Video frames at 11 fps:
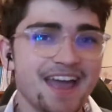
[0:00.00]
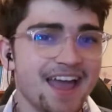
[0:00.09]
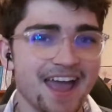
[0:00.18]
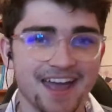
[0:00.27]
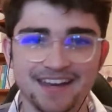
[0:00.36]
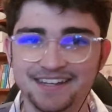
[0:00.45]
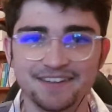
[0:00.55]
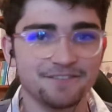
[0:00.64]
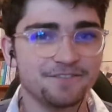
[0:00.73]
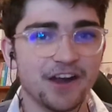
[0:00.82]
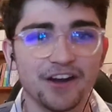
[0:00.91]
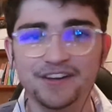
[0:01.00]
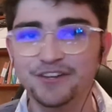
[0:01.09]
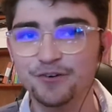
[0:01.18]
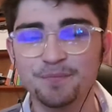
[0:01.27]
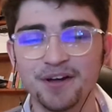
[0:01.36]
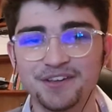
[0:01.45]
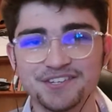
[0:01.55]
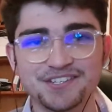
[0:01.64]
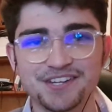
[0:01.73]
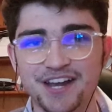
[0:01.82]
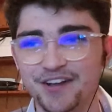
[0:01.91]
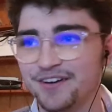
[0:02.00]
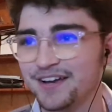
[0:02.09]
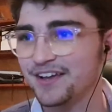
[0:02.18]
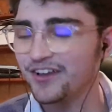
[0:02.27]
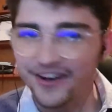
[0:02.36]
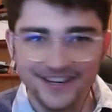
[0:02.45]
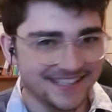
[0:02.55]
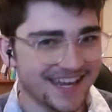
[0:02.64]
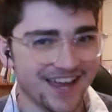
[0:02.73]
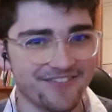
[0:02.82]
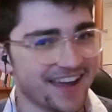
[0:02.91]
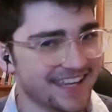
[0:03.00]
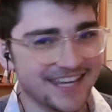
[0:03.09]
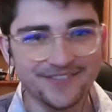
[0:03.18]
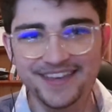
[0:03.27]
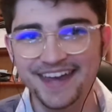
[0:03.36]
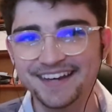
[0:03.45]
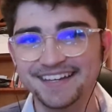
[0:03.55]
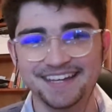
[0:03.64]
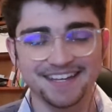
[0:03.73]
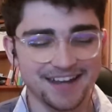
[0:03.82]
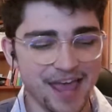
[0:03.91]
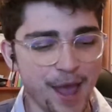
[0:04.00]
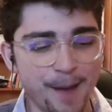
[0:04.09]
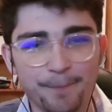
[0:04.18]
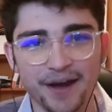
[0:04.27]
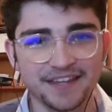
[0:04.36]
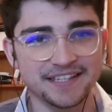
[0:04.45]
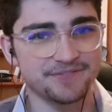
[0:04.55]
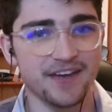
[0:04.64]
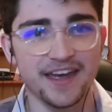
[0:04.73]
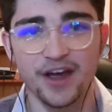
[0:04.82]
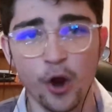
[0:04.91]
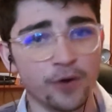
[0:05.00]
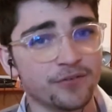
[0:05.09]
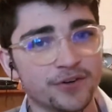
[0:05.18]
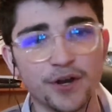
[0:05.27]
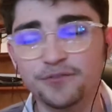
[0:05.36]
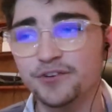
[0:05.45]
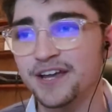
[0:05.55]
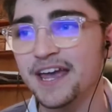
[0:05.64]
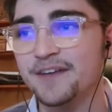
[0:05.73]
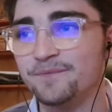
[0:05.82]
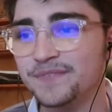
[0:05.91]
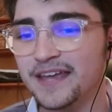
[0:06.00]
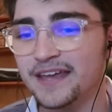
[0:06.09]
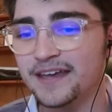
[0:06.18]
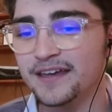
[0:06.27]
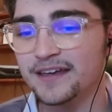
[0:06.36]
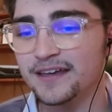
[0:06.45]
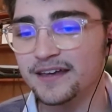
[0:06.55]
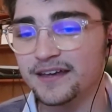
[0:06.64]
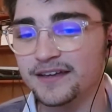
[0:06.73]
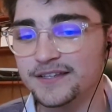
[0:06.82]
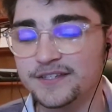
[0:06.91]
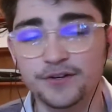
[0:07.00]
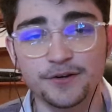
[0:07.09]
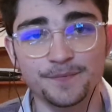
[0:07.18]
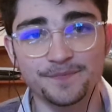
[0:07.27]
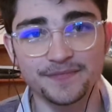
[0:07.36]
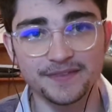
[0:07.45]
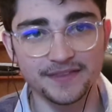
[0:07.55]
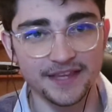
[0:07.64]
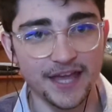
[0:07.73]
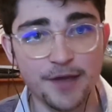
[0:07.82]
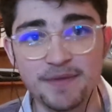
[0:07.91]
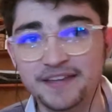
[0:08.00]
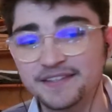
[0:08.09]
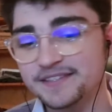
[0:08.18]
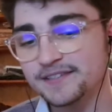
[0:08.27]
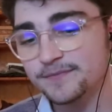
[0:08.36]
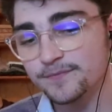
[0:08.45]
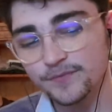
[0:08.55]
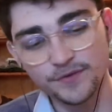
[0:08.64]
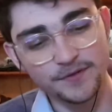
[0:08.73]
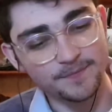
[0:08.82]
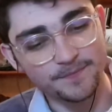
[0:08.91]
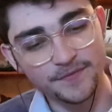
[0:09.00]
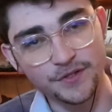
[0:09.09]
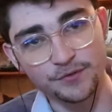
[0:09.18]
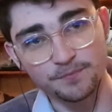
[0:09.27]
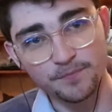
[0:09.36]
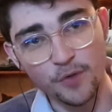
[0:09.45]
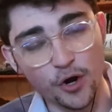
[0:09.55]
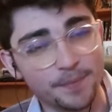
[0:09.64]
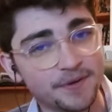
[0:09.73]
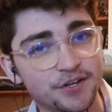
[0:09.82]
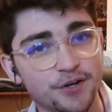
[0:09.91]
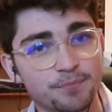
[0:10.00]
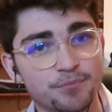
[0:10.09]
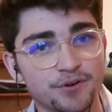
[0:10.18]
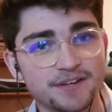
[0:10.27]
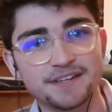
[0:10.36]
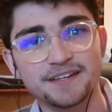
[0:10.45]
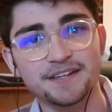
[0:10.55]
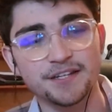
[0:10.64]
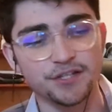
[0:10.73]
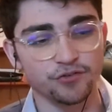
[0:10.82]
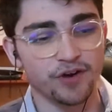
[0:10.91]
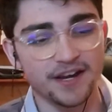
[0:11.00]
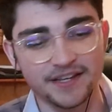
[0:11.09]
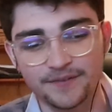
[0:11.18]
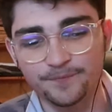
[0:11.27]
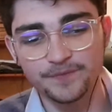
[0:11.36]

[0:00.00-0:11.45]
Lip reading: and they're fairing you a bunch and you're like, God damn, I keep getting hit by this fair over and over again. And so the game ends, you open your notebook, you write in,